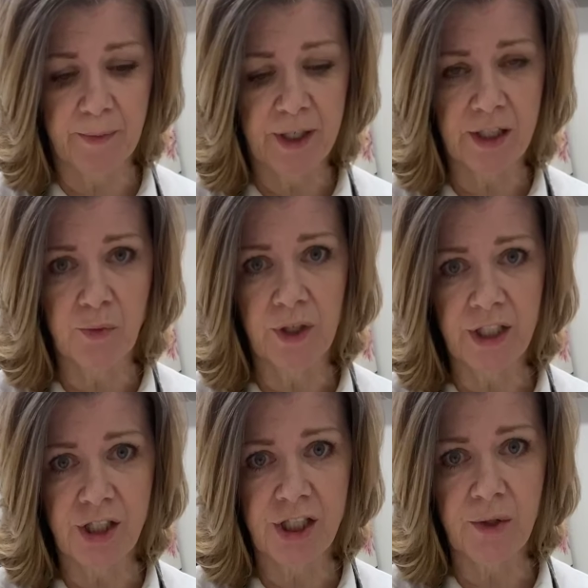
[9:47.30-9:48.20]
because what
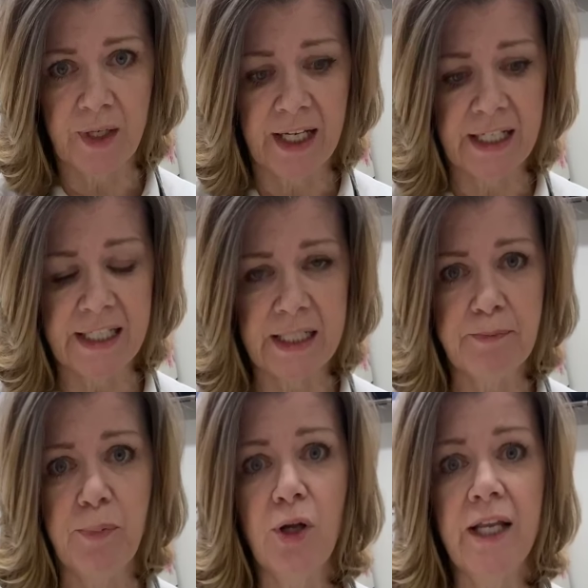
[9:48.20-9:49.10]
it's doing is it's
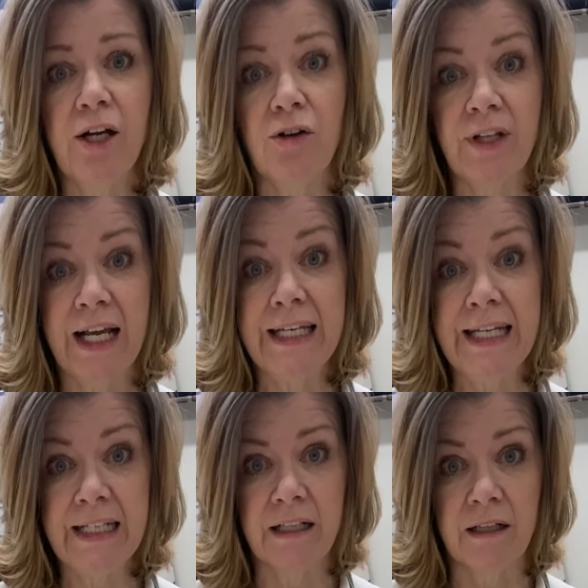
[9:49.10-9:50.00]
pulling on that
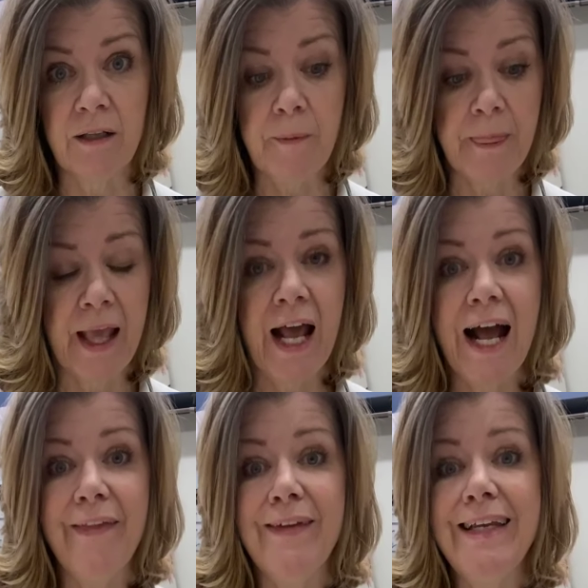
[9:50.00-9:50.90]
needle,
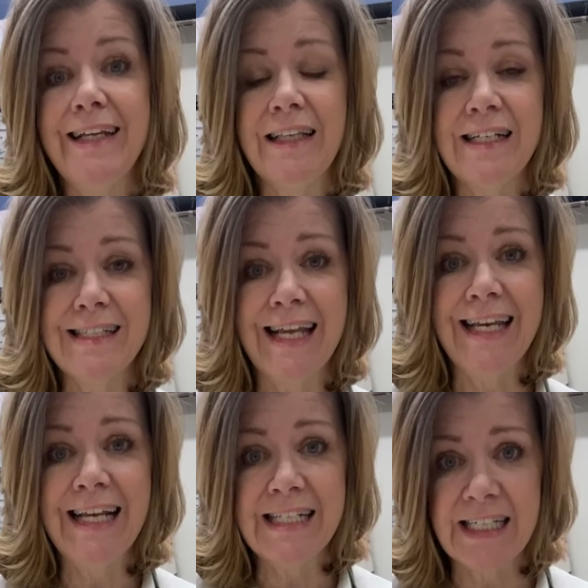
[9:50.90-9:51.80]
and the needle is then
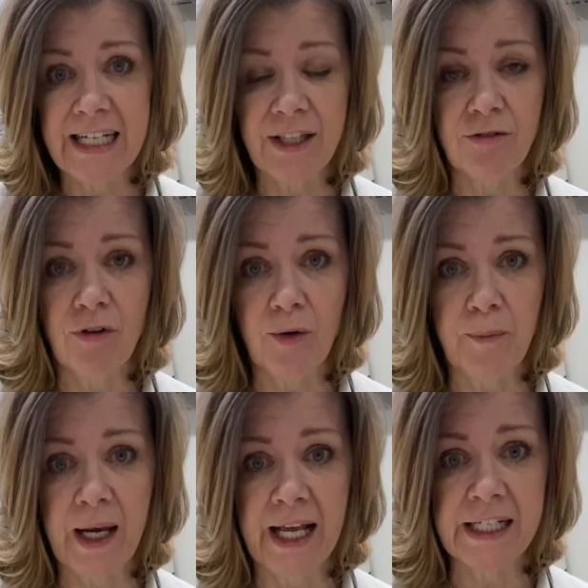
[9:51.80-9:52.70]
hitting in the wrong
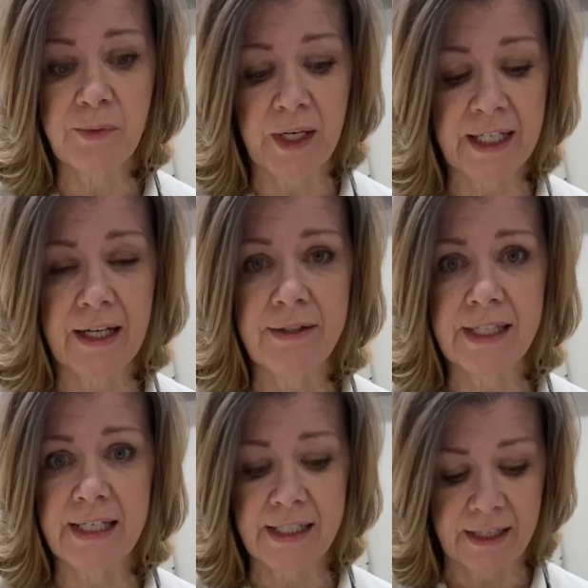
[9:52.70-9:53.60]
place when it goes
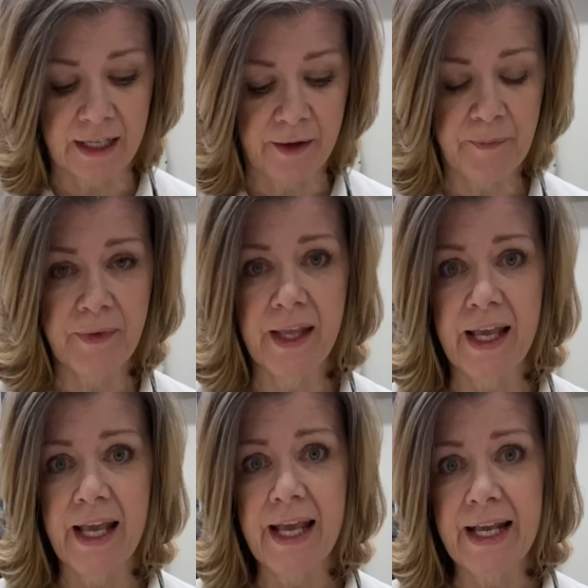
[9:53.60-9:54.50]
into
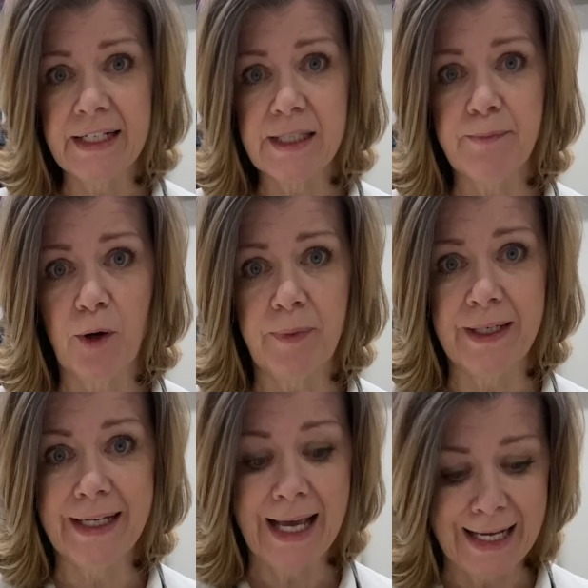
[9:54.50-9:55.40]
the
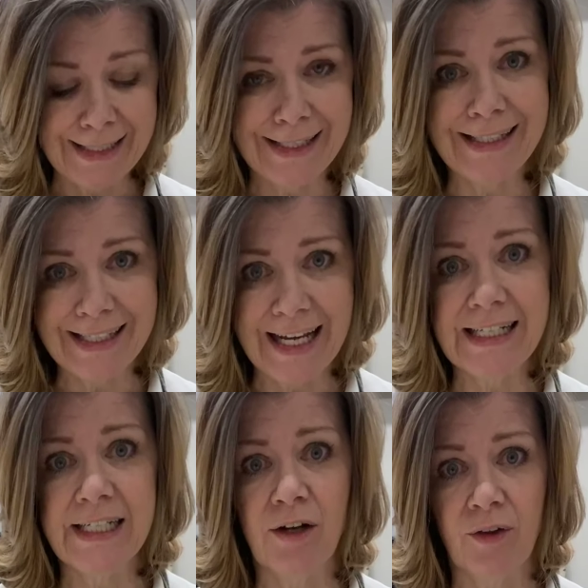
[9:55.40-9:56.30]
bobbin case, and it's
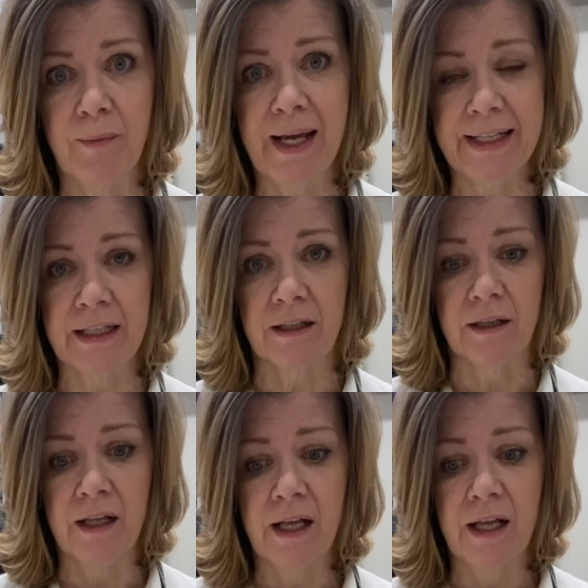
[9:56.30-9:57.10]
hitting on the metal,